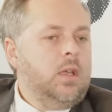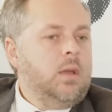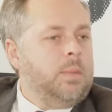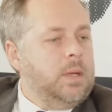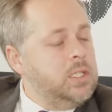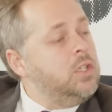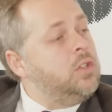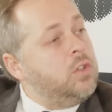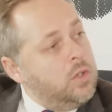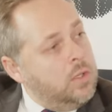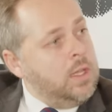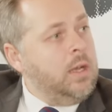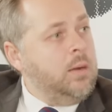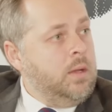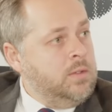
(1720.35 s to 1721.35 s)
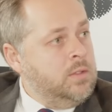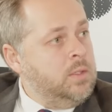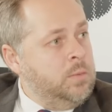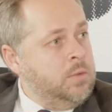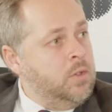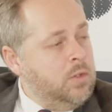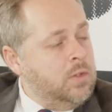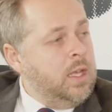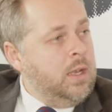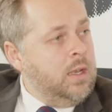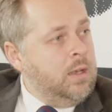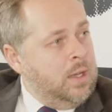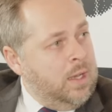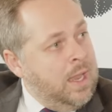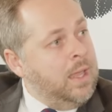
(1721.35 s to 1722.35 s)
But she took that
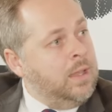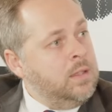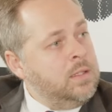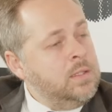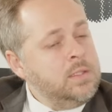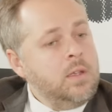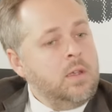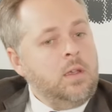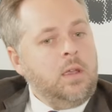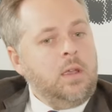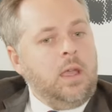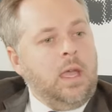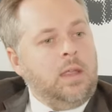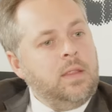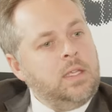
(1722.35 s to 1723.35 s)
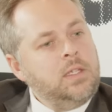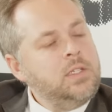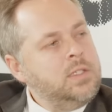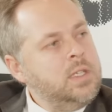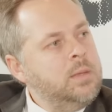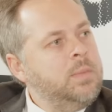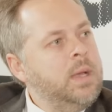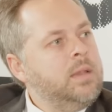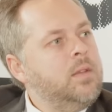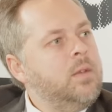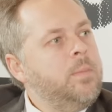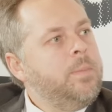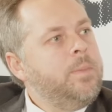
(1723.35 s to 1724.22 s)
lens, and then she said, but